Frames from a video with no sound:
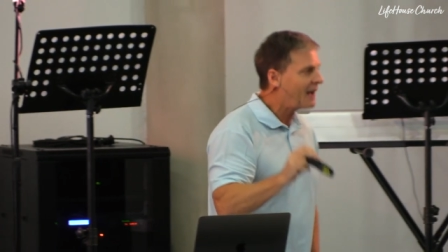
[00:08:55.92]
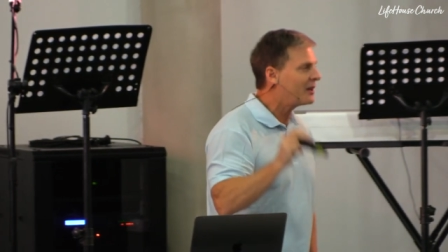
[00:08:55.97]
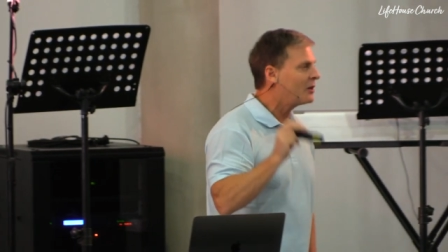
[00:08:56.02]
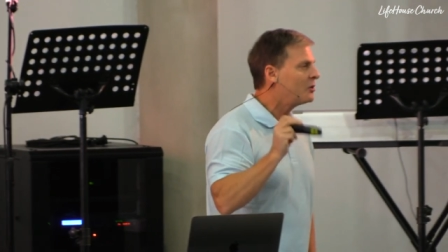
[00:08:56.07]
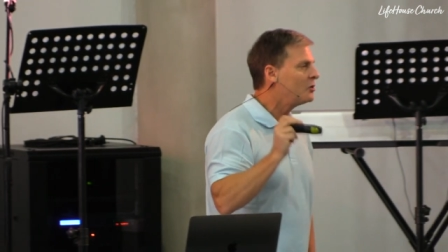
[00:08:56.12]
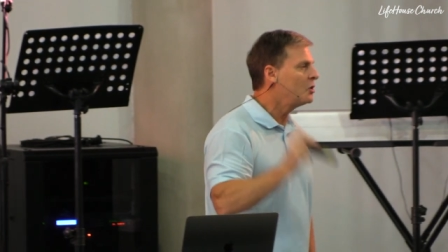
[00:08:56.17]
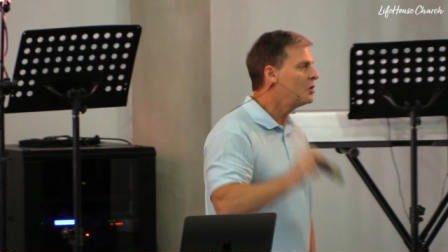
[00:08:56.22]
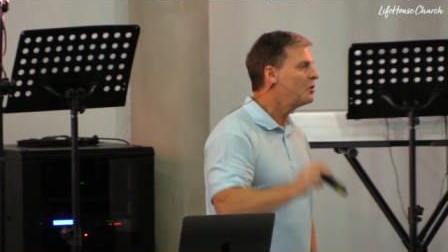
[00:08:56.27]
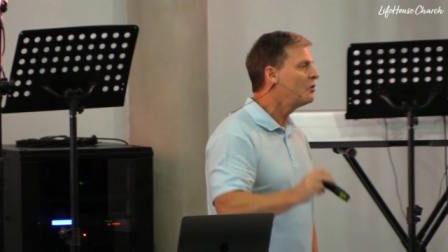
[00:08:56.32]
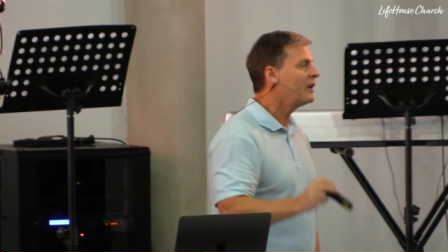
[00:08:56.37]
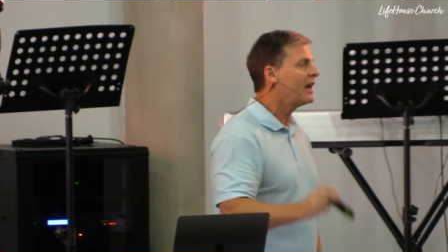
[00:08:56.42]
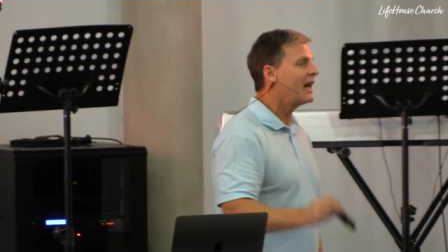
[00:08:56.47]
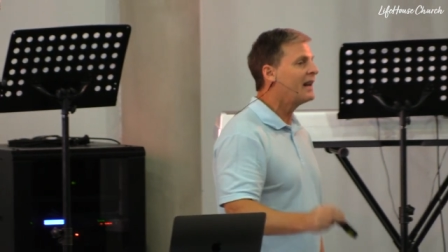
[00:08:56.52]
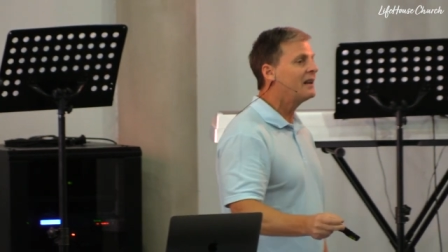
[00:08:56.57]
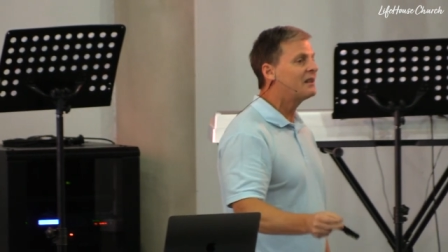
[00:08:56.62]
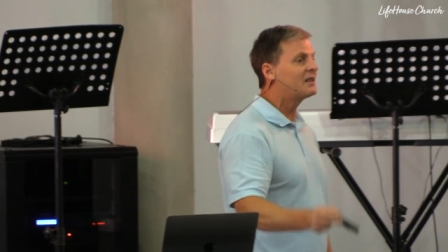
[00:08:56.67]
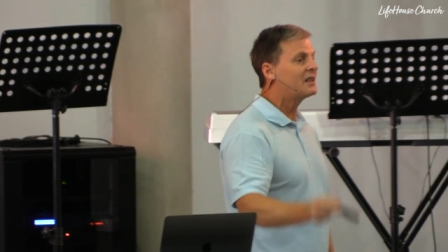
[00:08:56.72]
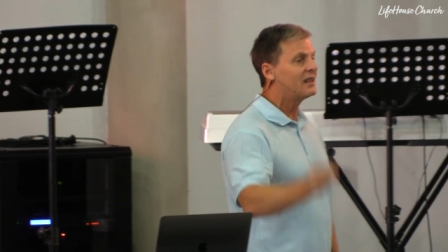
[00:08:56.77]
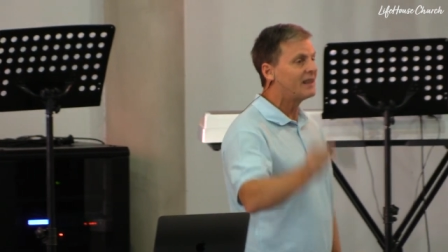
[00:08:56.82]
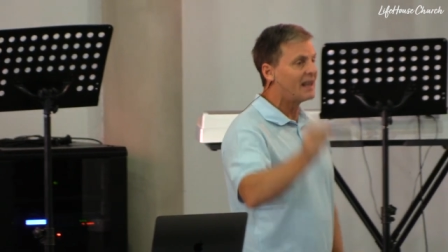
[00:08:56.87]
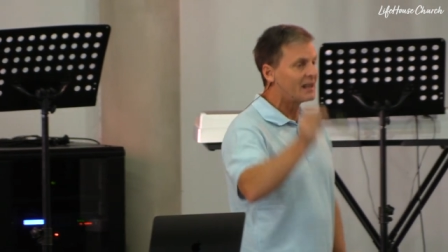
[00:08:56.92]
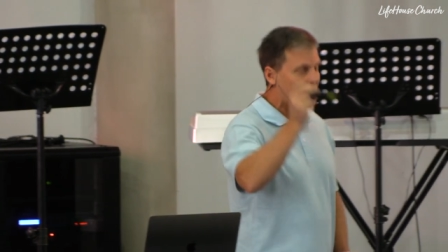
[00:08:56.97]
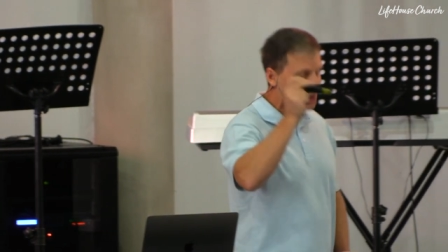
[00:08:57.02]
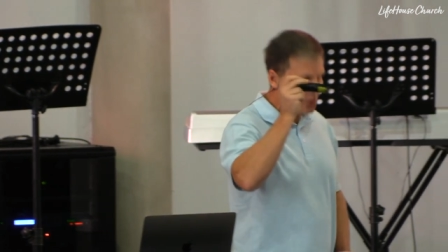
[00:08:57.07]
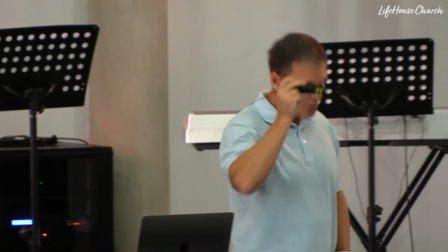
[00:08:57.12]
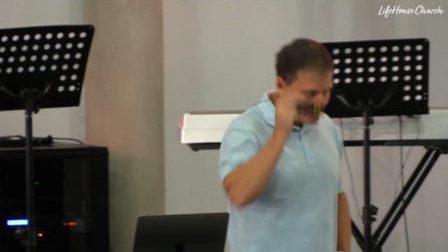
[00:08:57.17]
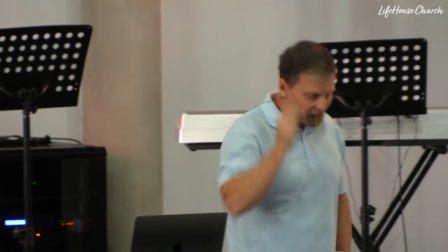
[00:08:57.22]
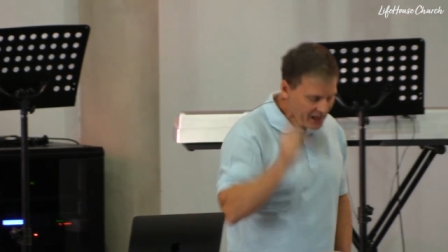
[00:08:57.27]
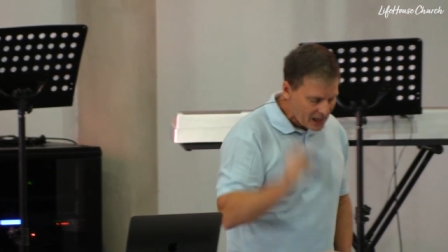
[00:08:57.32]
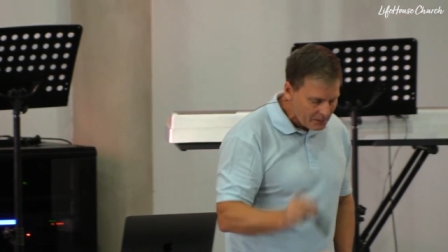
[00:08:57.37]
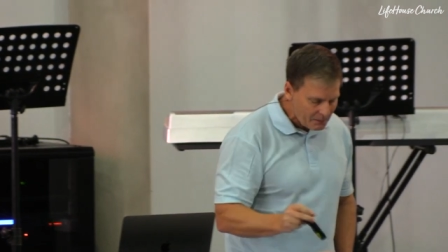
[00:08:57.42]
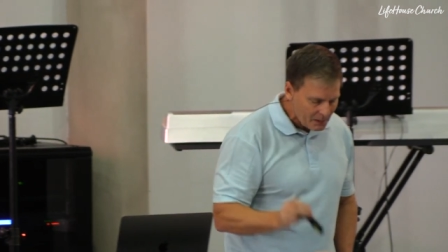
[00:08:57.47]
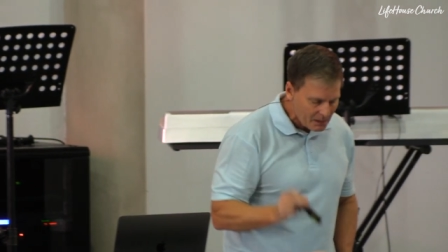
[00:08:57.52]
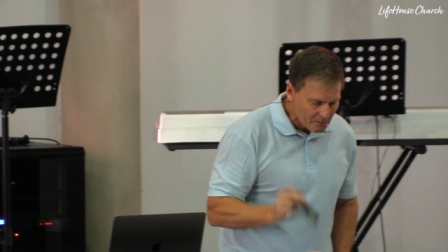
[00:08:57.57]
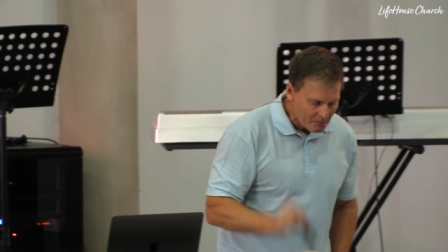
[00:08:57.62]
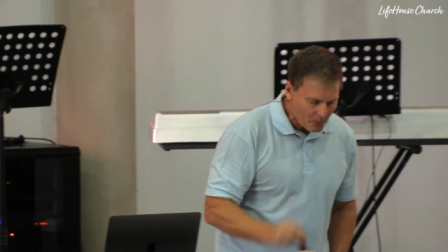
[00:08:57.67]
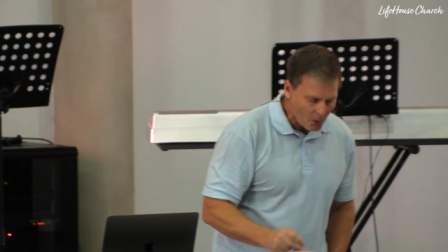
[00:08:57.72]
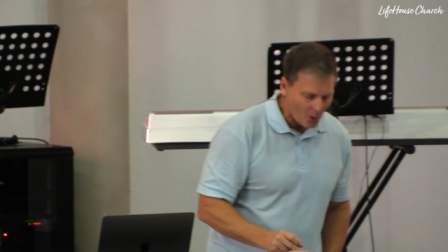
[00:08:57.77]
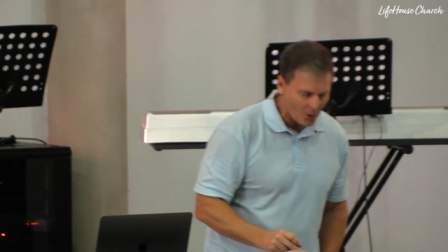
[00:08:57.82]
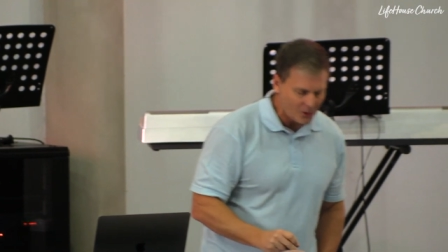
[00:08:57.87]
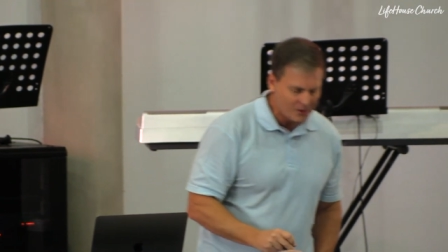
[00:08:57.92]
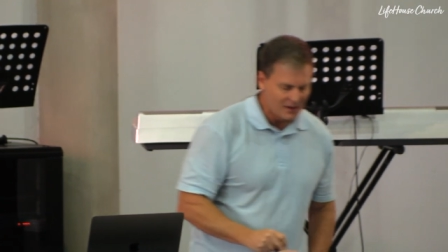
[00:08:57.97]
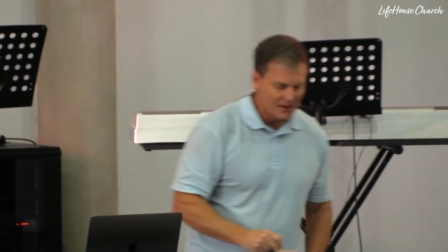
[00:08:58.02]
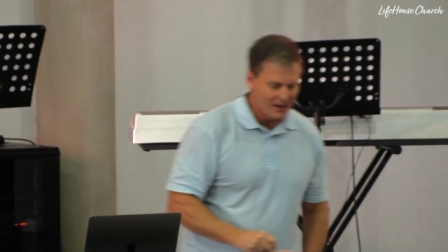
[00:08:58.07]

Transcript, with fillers: a new reality that's already been born.